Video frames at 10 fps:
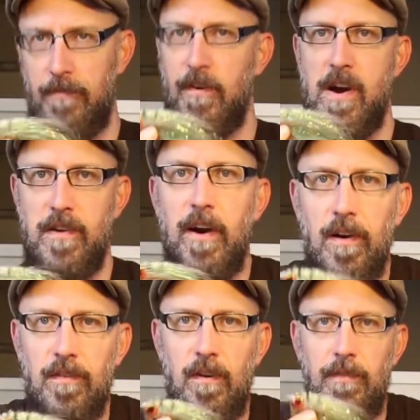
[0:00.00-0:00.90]
fire
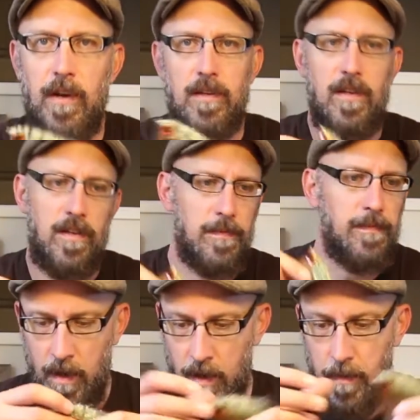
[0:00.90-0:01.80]
tiger and something like that.
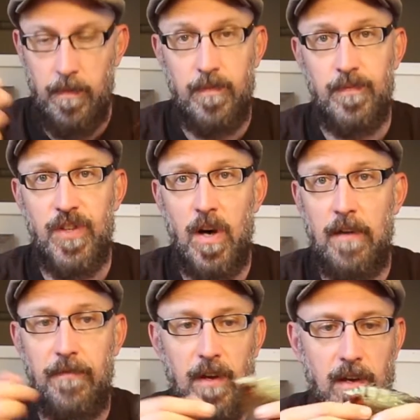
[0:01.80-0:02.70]
So
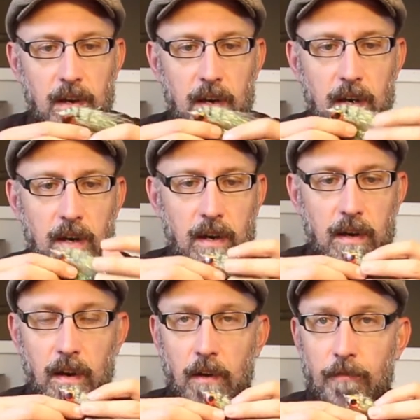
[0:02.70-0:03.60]
I think
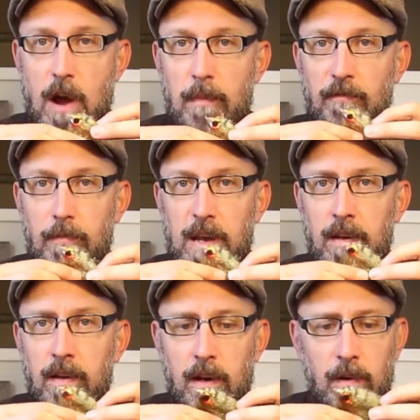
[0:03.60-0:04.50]
enough rambling for
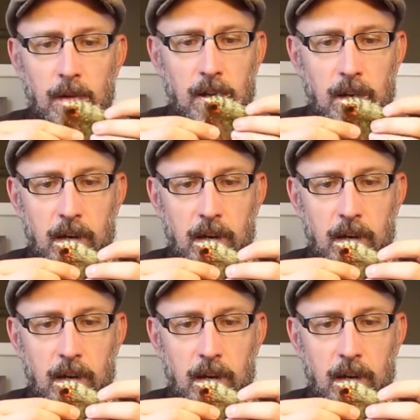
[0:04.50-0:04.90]
me now.